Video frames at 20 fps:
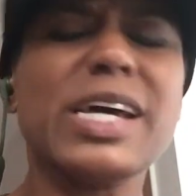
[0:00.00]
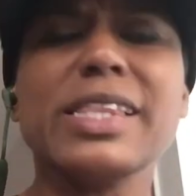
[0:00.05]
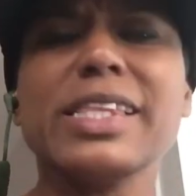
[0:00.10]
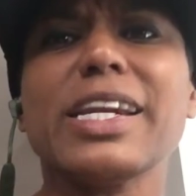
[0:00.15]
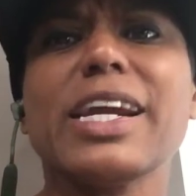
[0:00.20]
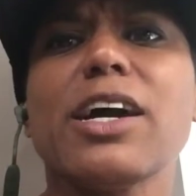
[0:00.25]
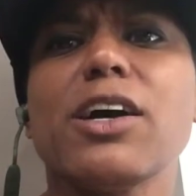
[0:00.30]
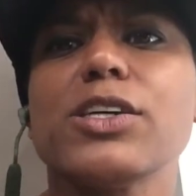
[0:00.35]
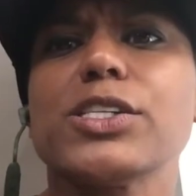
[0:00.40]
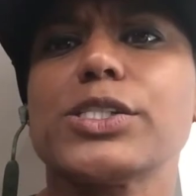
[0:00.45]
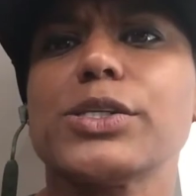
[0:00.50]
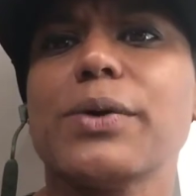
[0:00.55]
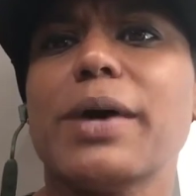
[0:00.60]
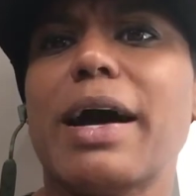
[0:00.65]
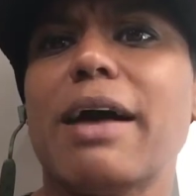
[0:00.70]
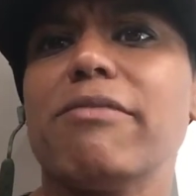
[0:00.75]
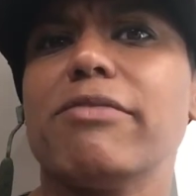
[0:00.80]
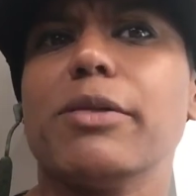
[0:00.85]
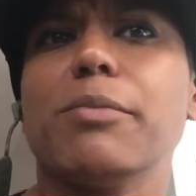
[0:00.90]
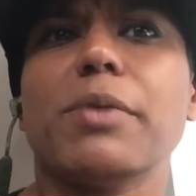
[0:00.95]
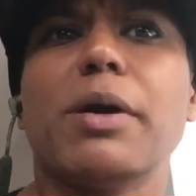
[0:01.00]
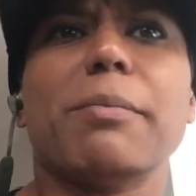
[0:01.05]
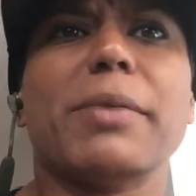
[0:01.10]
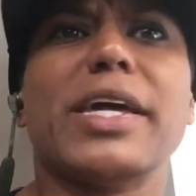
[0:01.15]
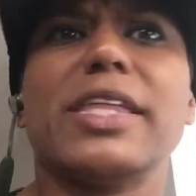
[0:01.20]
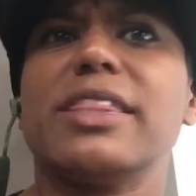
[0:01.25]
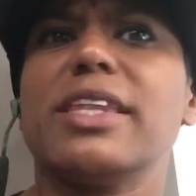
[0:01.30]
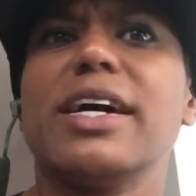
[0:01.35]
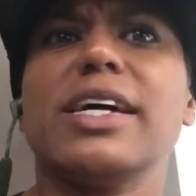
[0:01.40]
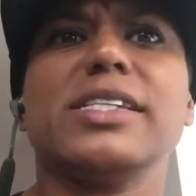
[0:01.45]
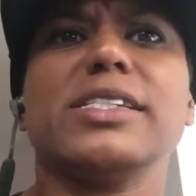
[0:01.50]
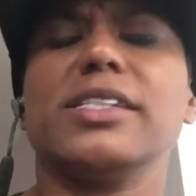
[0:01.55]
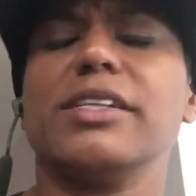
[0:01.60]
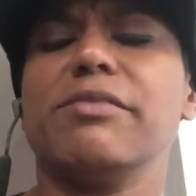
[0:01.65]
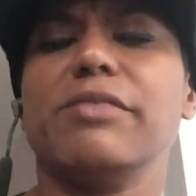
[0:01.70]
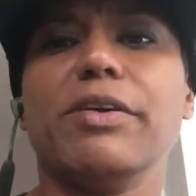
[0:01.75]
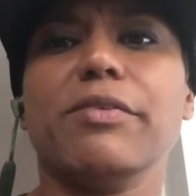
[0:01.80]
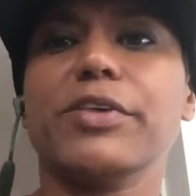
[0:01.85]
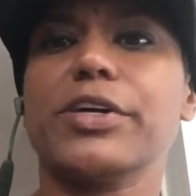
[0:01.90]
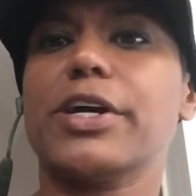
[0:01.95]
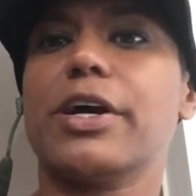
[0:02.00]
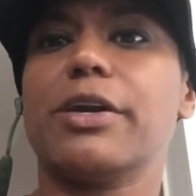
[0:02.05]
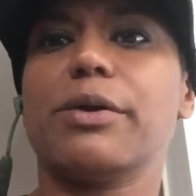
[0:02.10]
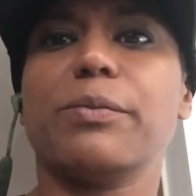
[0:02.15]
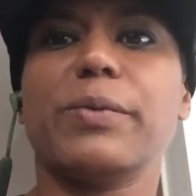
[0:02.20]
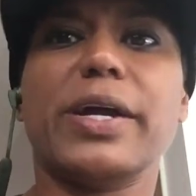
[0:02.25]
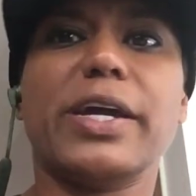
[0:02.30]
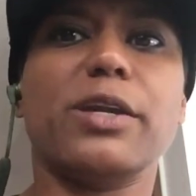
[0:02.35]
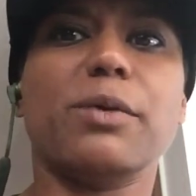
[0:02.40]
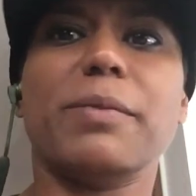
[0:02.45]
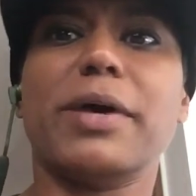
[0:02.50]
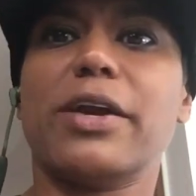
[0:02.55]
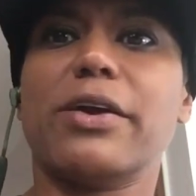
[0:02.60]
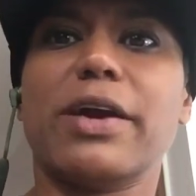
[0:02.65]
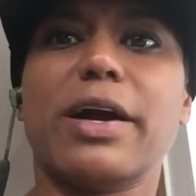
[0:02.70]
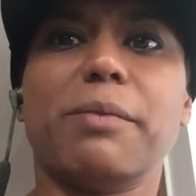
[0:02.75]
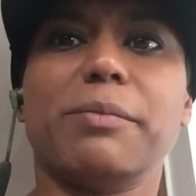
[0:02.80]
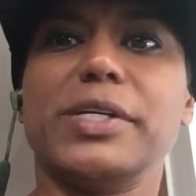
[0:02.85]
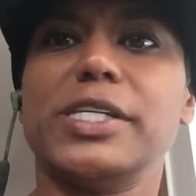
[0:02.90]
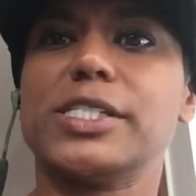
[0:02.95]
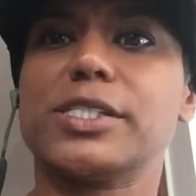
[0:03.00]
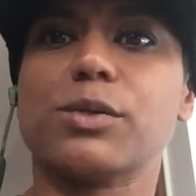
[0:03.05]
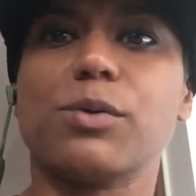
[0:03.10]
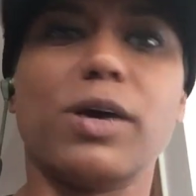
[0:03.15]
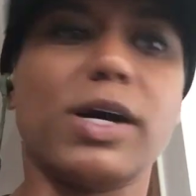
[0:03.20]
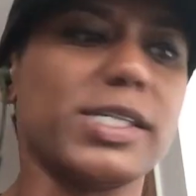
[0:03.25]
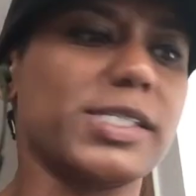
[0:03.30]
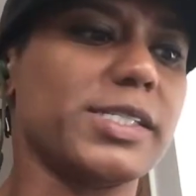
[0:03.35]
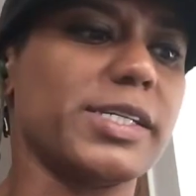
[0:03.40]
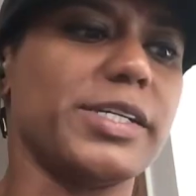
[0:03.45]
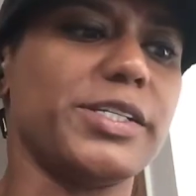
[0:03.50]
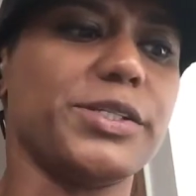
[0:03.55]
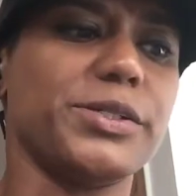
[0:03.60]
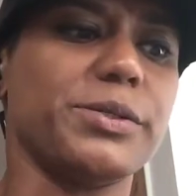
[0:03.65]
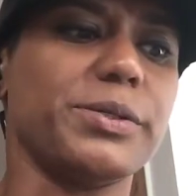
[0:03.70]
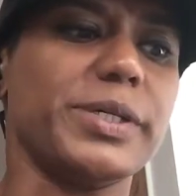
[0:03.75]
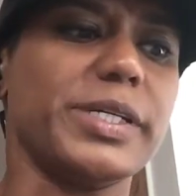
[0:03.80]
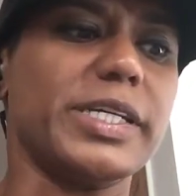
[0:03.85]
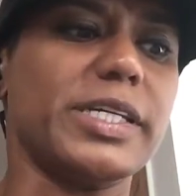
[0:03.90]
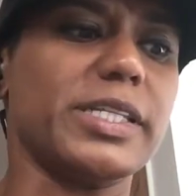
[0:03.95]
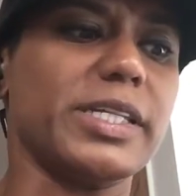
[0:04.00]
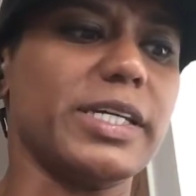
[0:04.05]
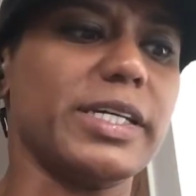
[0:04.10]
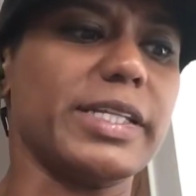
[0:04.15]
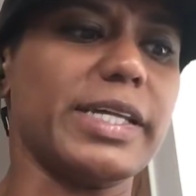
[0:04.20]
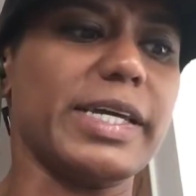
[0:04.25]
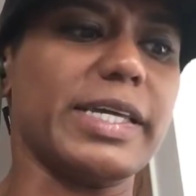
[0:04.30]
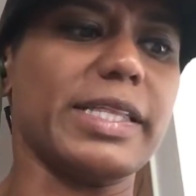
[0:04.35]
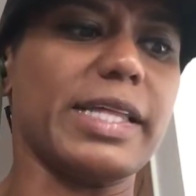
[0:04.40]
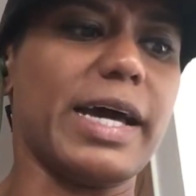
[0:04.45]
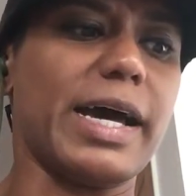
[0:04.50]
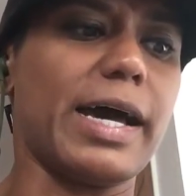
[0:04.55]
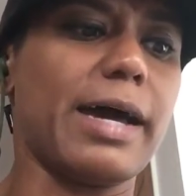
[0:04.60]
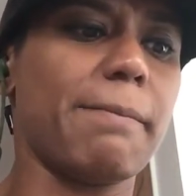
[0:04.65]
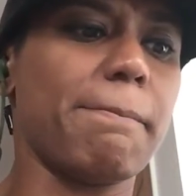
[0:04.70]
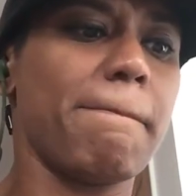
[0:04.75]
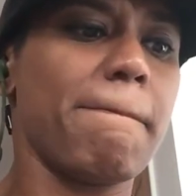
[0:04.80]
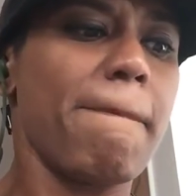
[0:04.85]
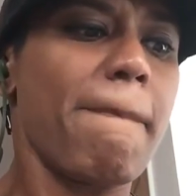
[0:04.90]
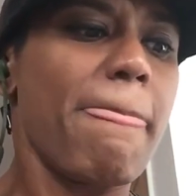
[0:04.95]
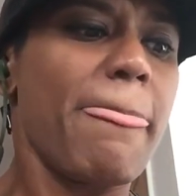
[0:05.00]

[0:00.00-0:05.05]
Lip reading: And then I also have them on my thighs, and they've never gone away no matter how many squats I do or anything like that.